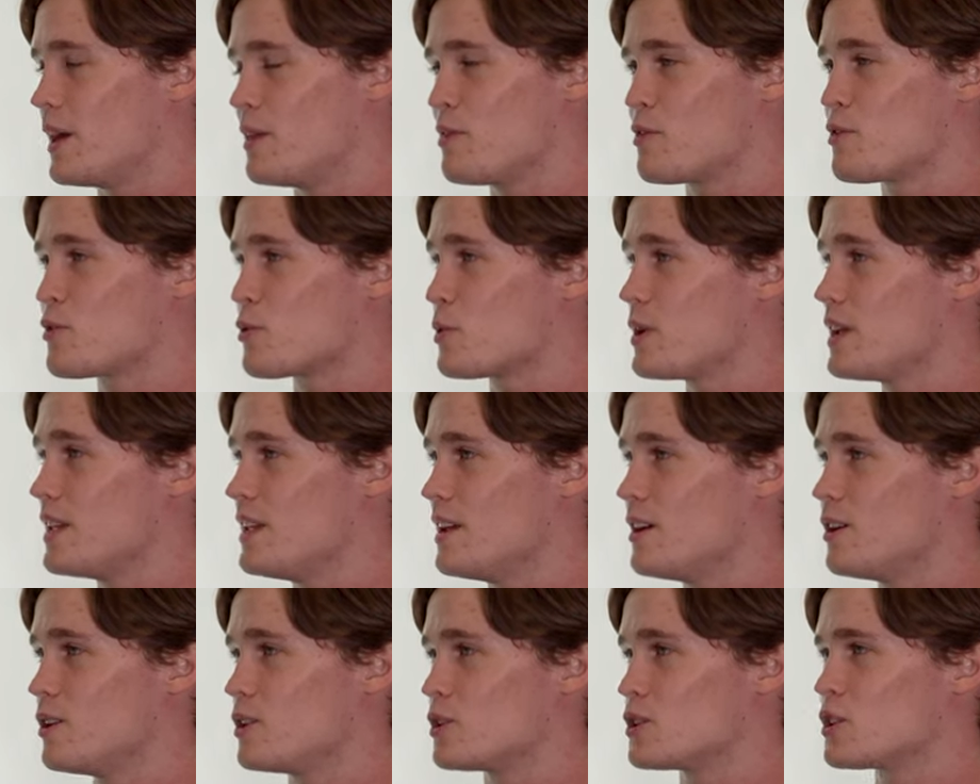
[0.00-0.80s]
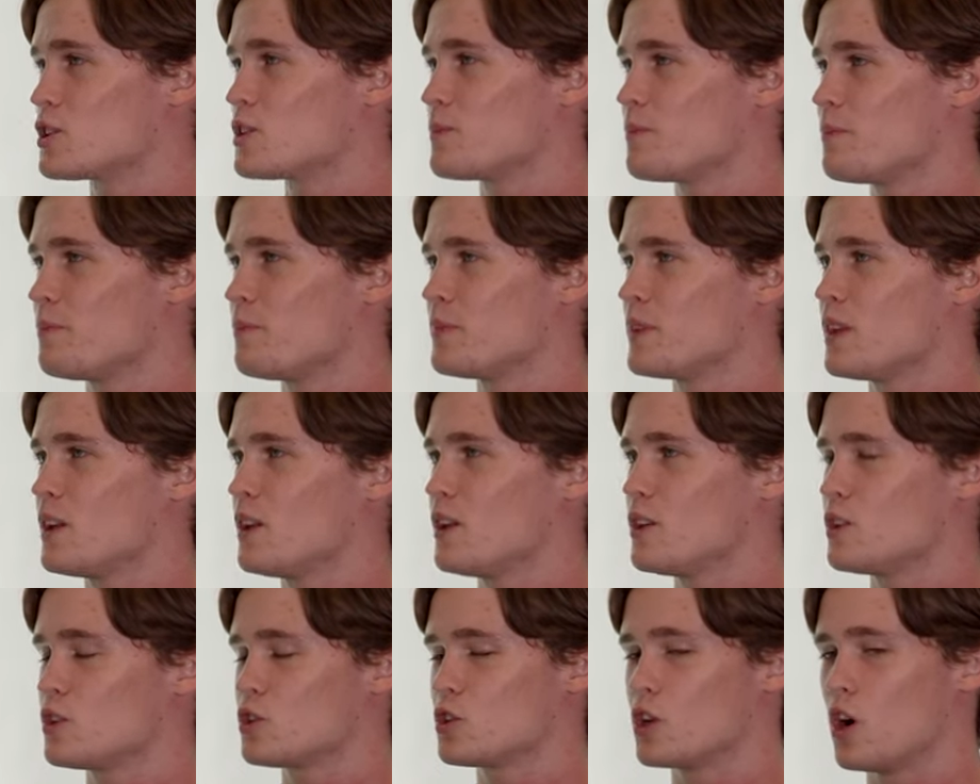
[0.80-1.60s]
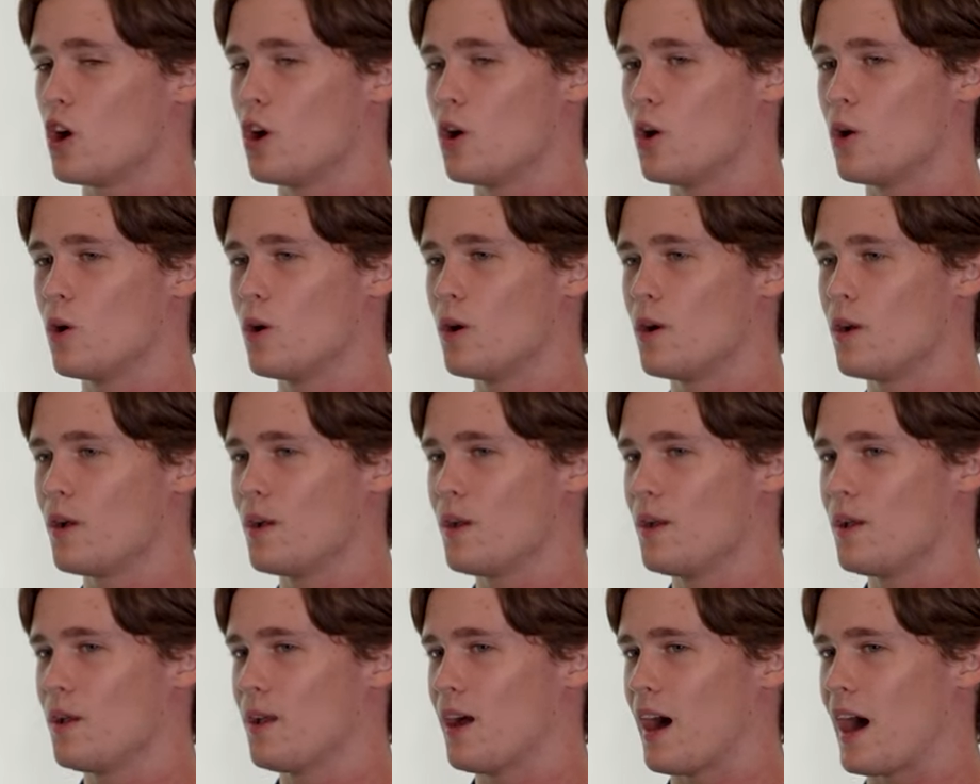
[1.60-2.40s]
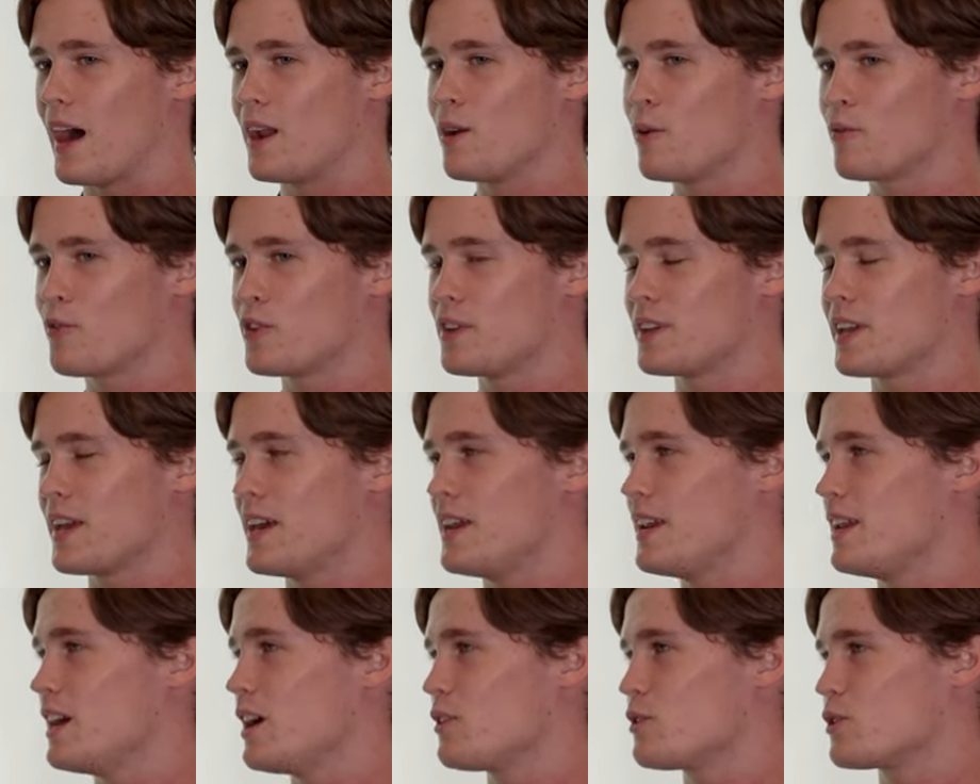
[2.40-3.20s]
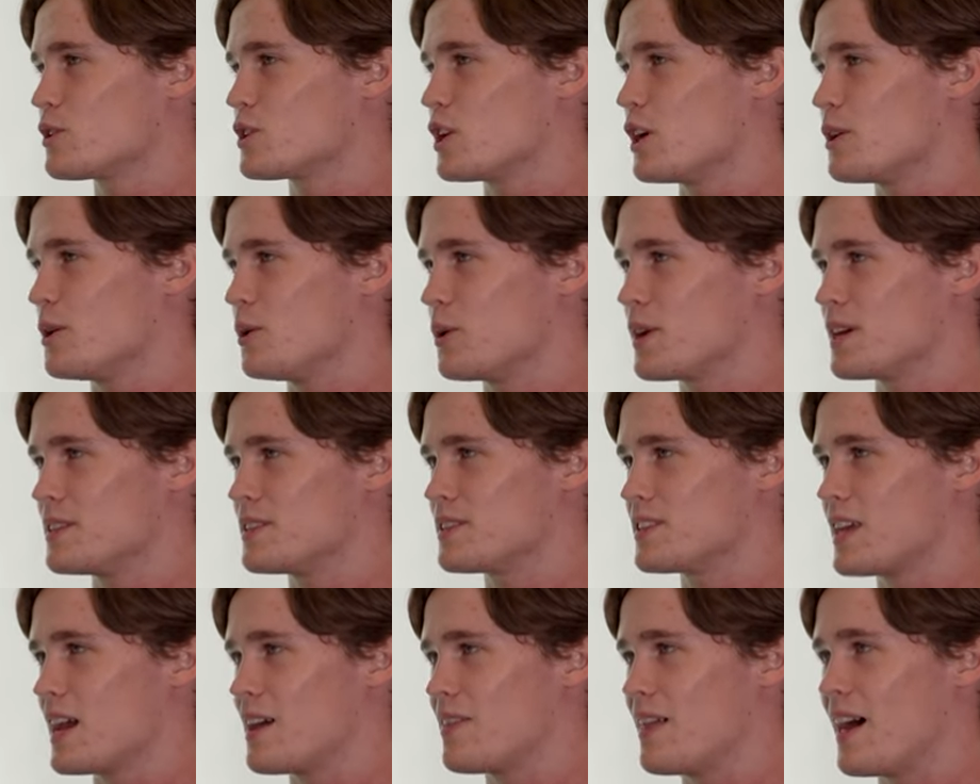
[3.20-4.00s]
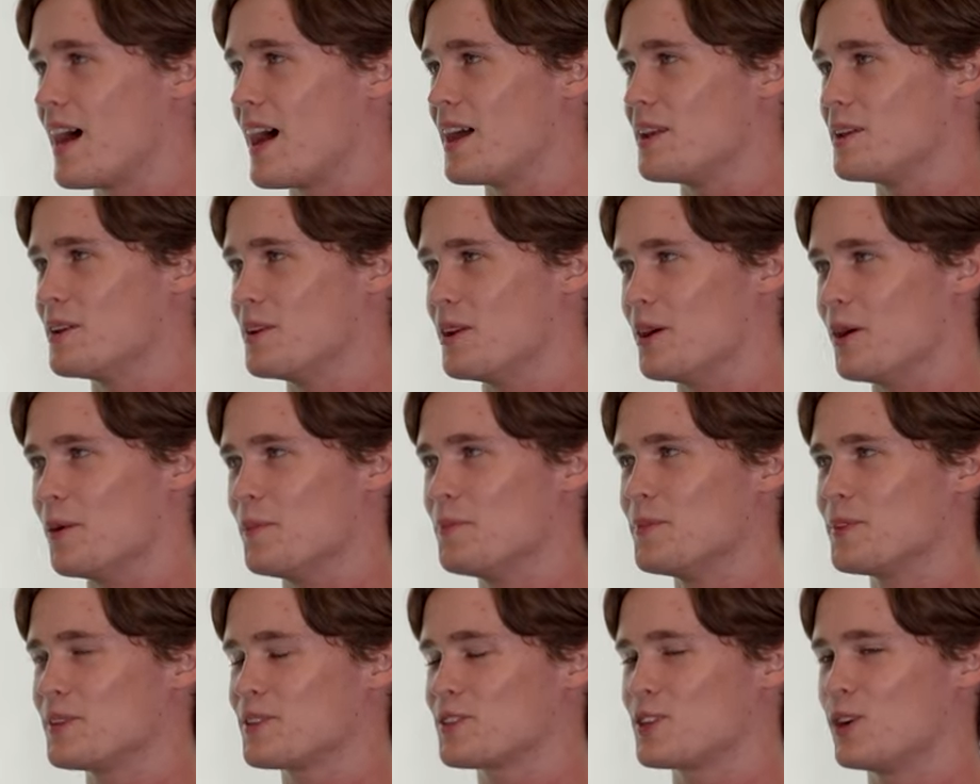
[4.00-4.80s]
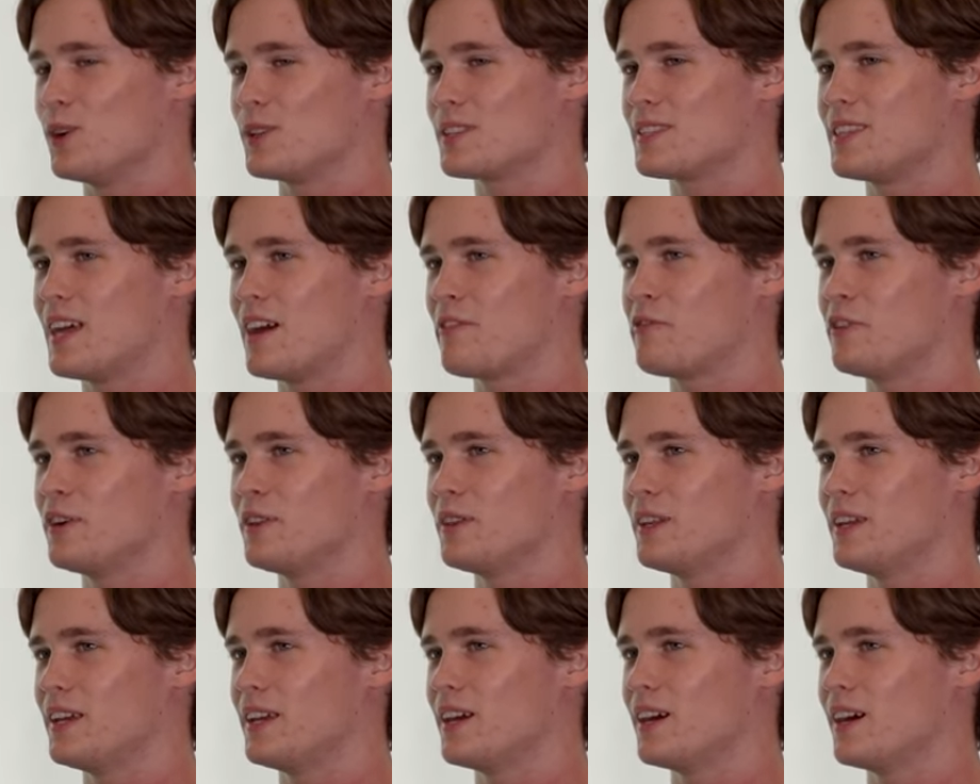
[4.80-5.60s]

in 3 years. So I don't think any other tunnel can say that, you know. So it's definitely